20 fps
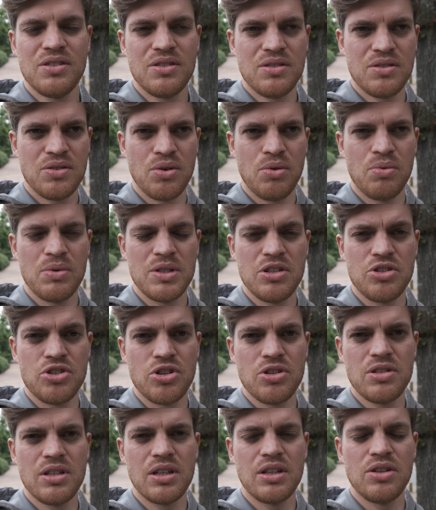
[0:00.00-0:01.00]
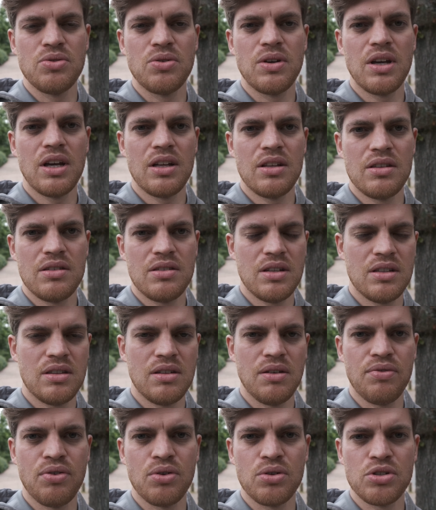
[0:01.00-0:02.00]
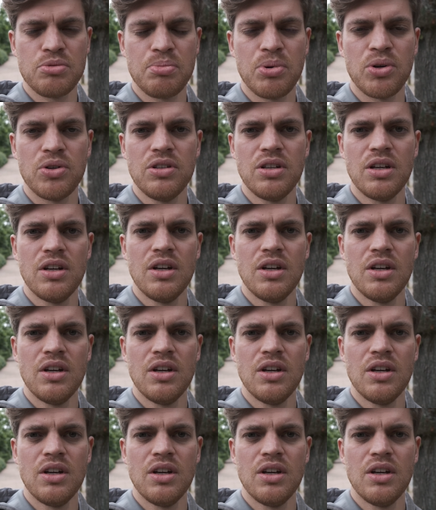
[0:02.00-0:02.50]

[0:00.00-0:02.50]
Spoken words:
So with the joystick you can set the focus point.